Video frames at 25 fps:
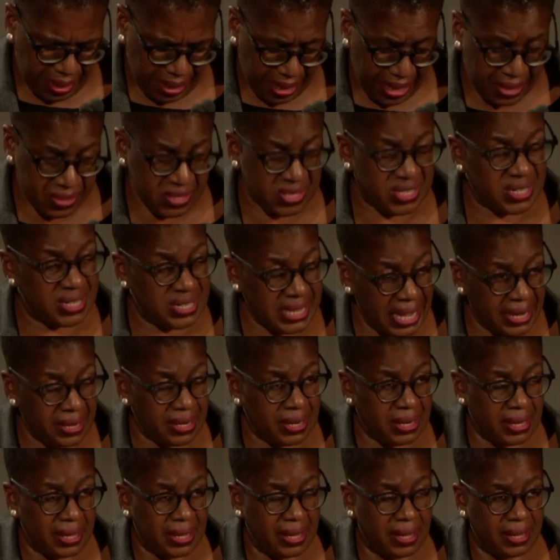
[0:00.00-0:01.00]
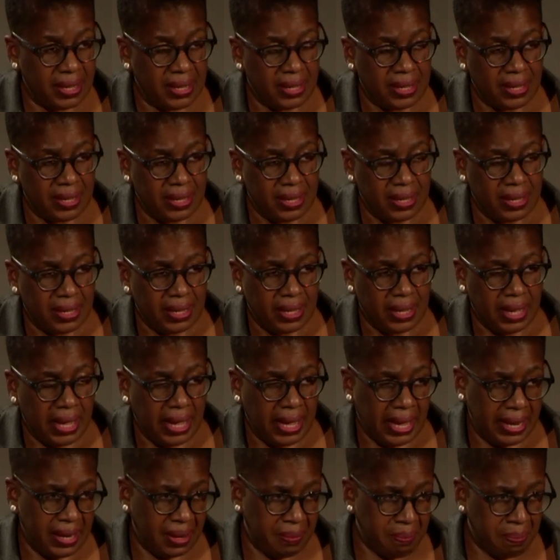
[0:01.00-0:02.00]
Incidentally,
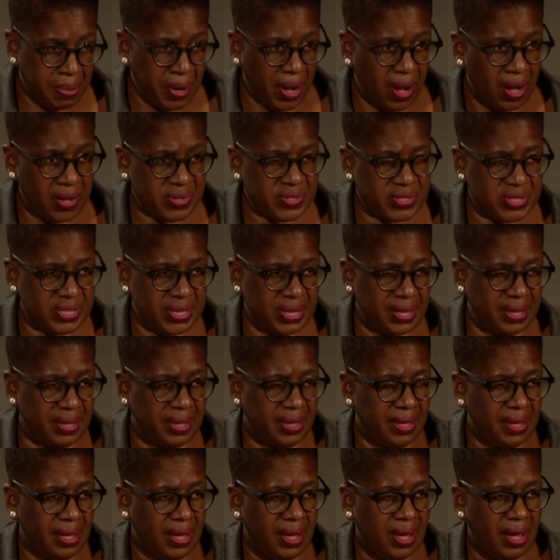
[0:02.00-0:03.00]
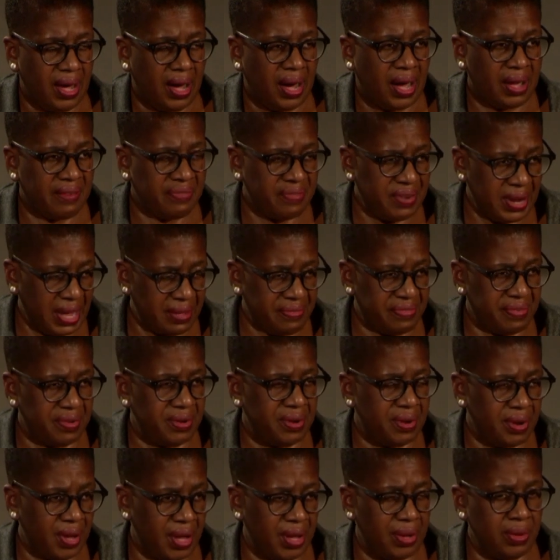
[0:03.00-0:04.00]
and in passing, I've never
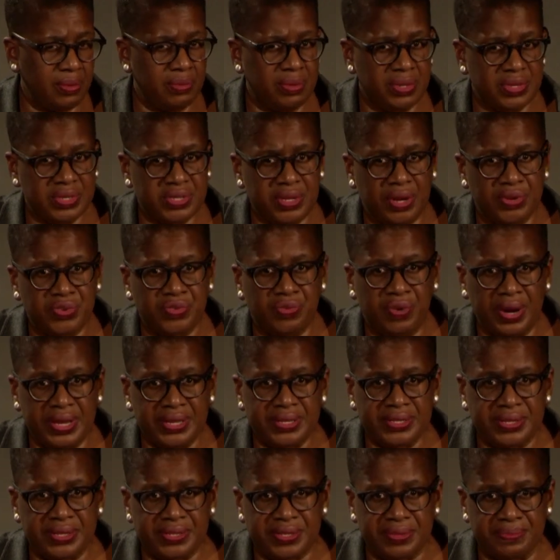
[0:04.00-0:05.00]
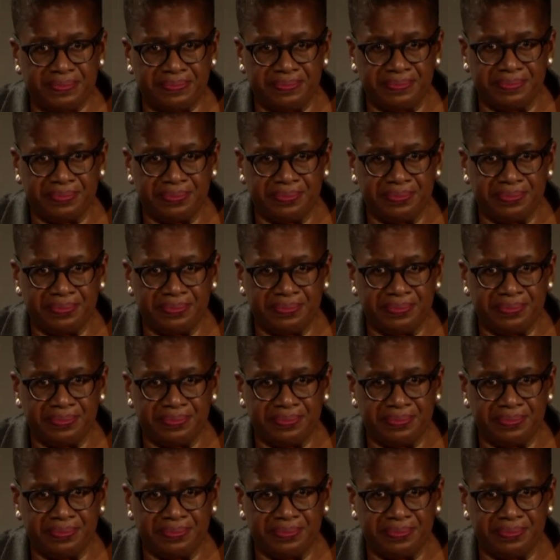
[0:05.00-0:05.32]
known such racism.